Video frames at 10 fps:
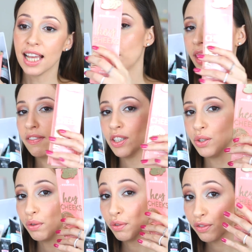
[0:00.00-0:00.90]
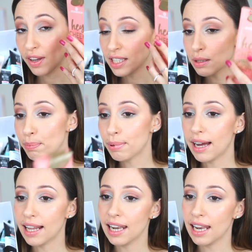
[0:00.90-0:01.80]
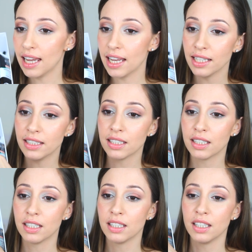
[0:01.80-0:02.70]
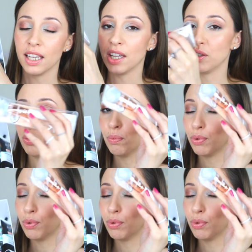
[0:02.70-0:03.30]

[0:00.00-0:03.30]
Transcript: We have a new face palette, a new